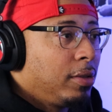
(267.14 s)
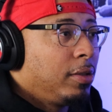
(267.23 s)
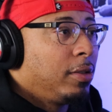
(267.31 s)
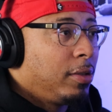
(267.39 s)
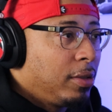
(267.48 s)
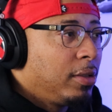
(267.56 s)

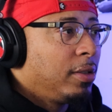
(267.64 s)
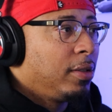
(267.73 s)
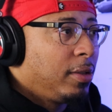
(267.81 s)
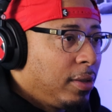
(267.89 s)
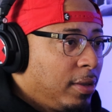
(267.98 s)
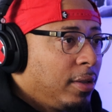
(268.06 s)
Well, whether you've
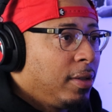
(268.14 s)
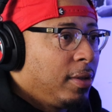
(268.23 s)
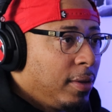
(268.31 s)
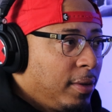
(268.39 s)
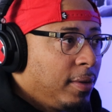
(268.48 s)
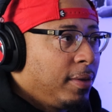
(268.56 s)
seen us
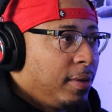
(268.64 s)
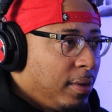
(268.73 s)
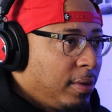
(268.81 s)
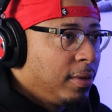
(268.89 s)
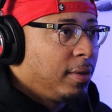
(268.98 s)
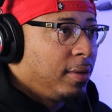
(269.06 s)
before or
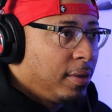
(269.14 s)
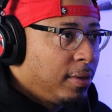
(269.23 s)
not,